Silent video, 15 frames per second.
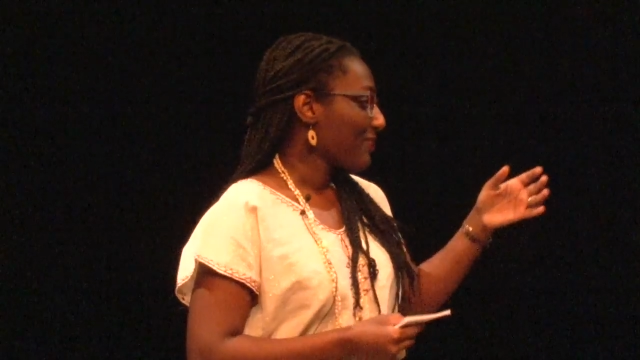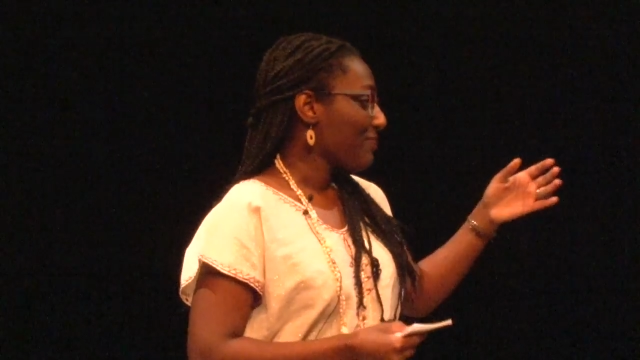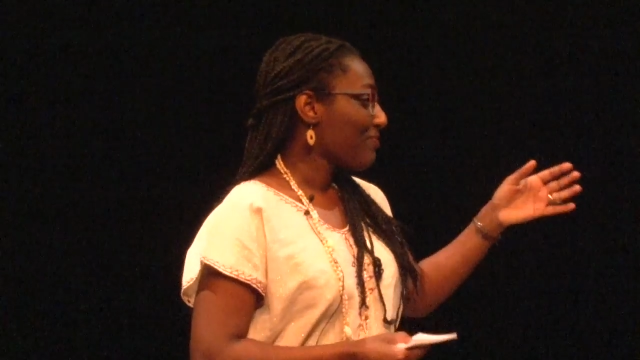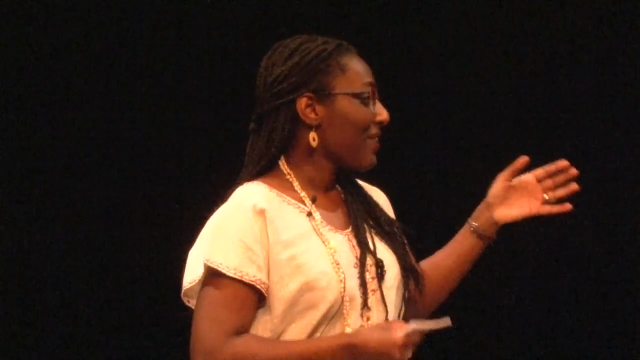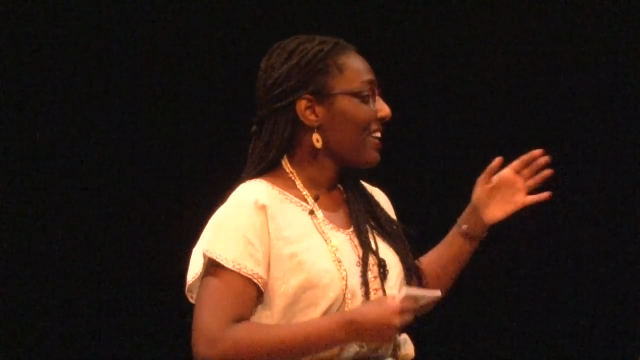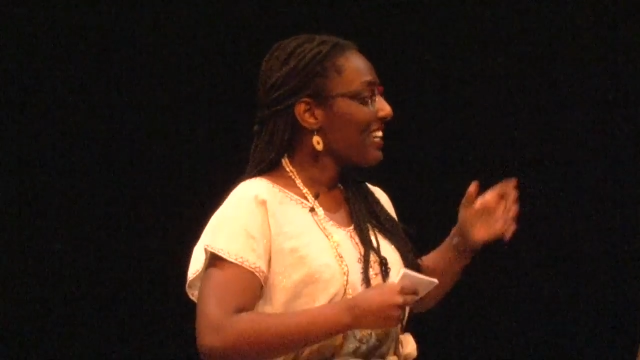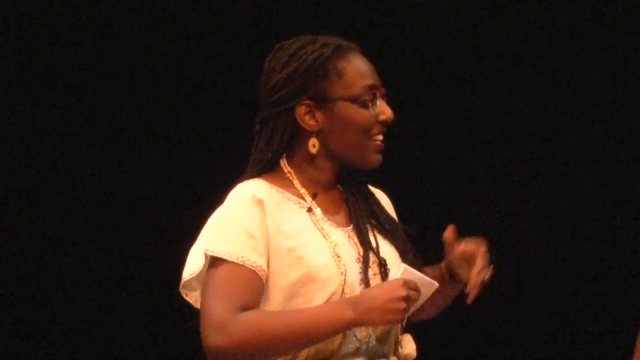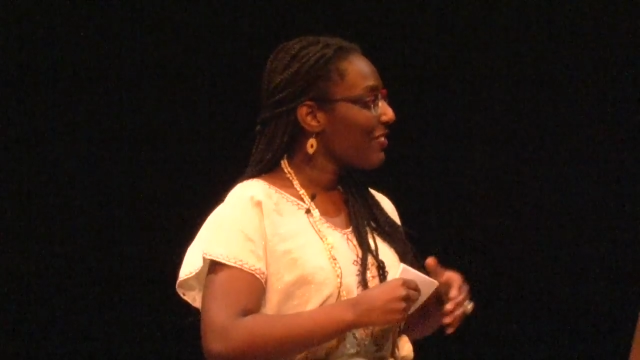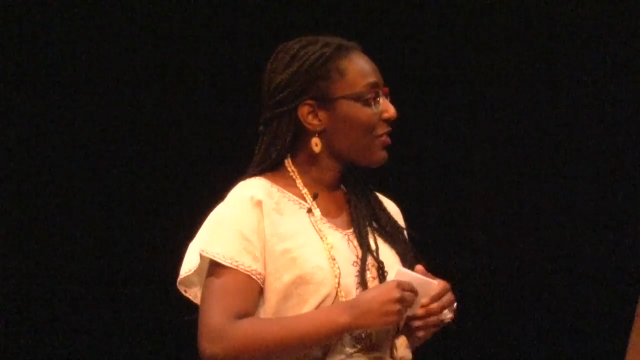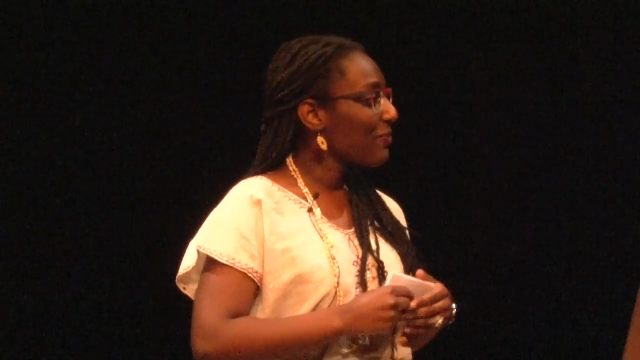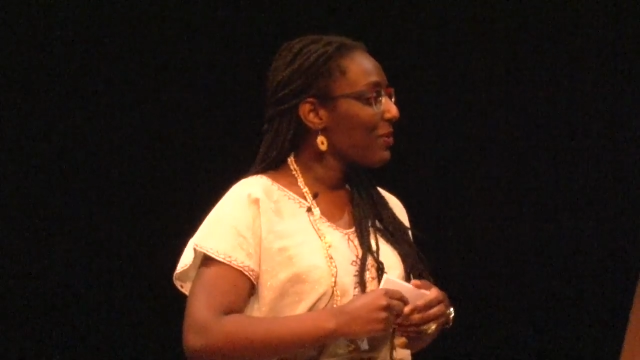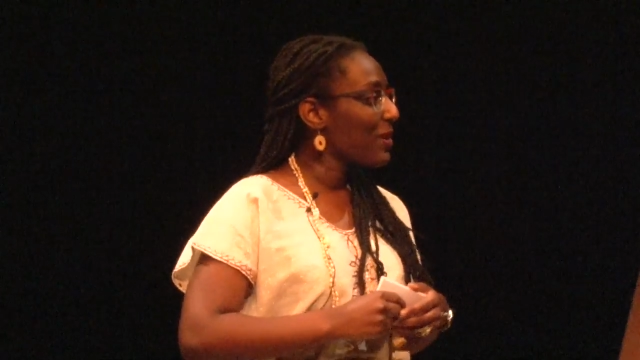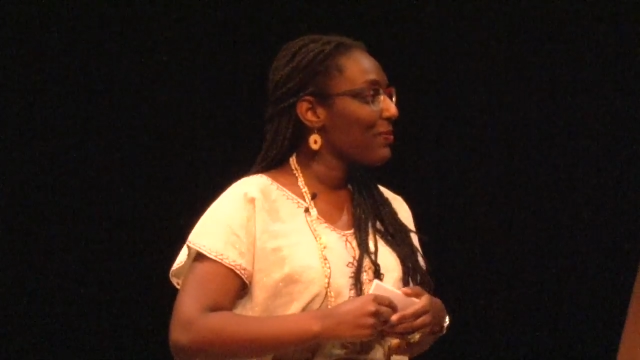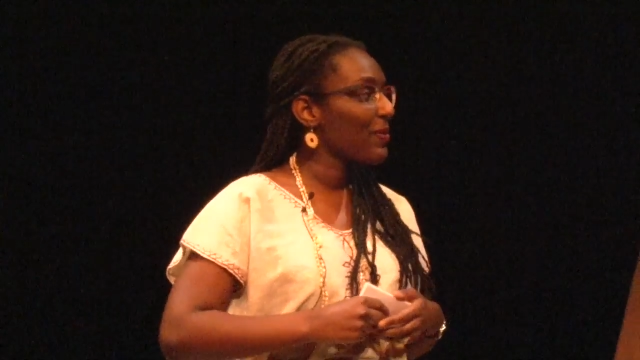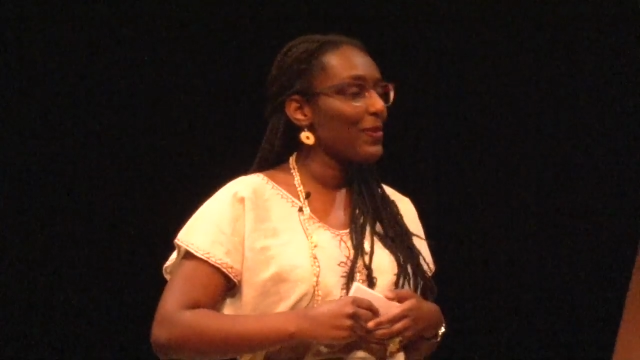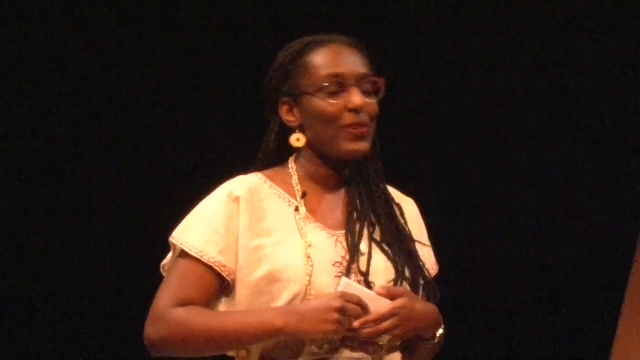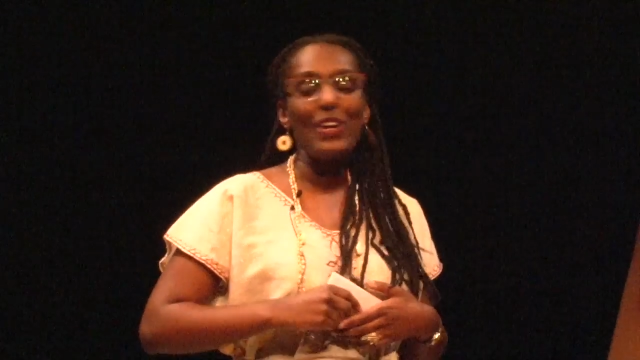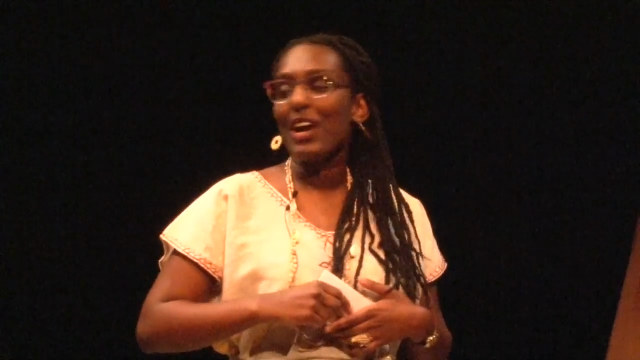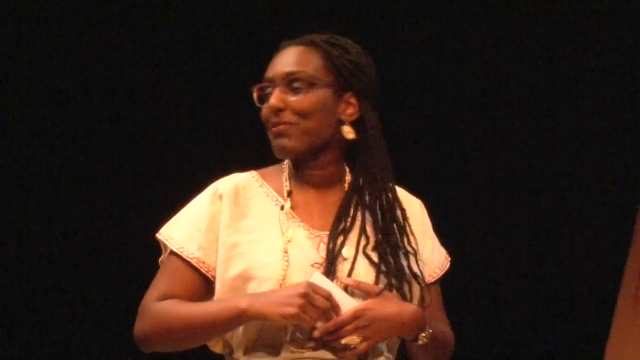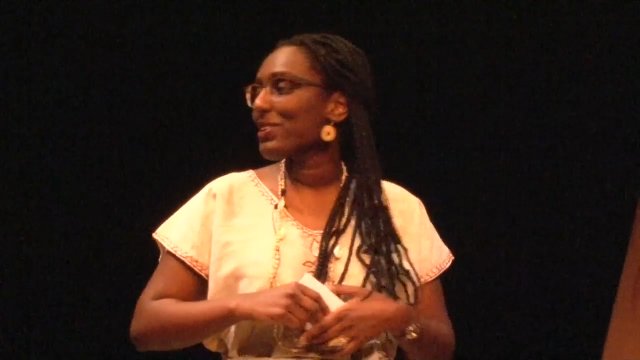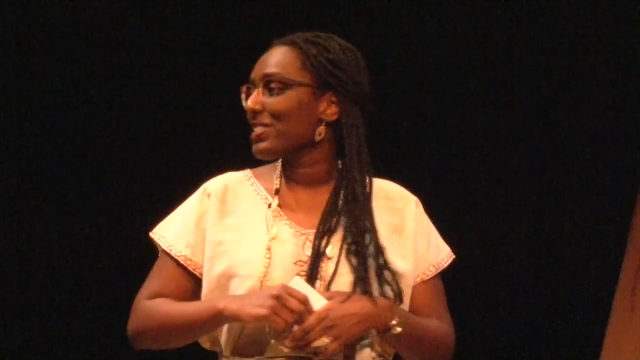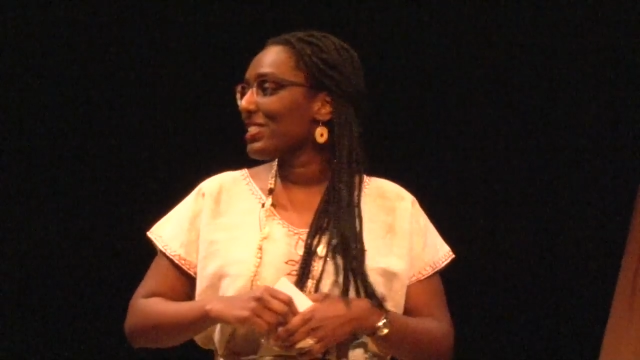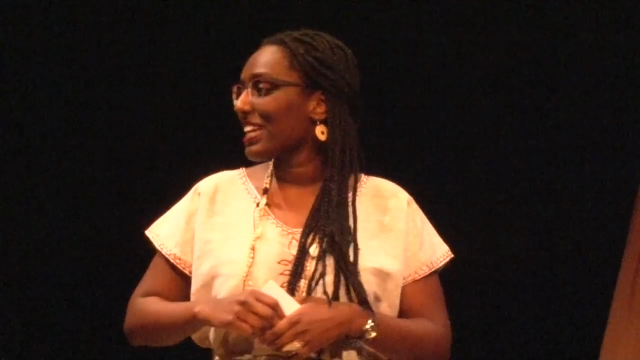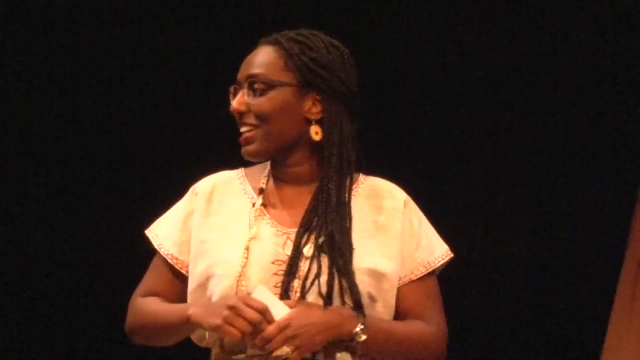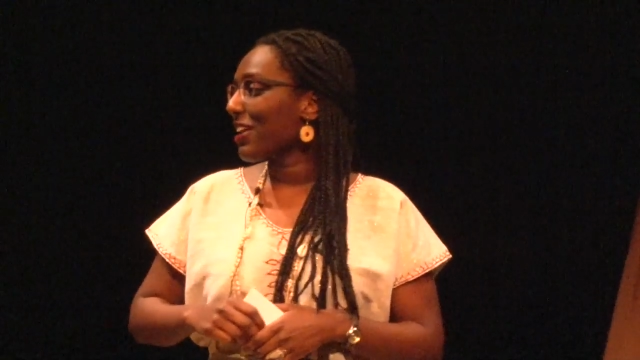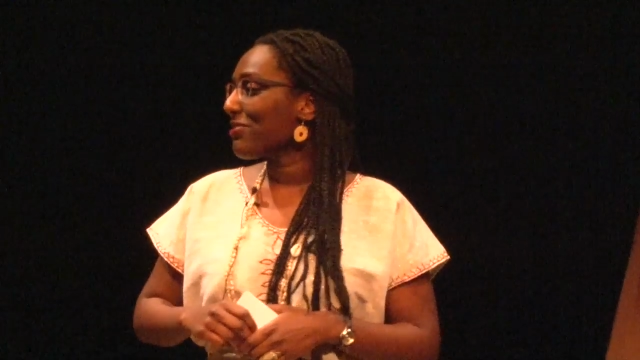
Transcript: Many of the people who come to St.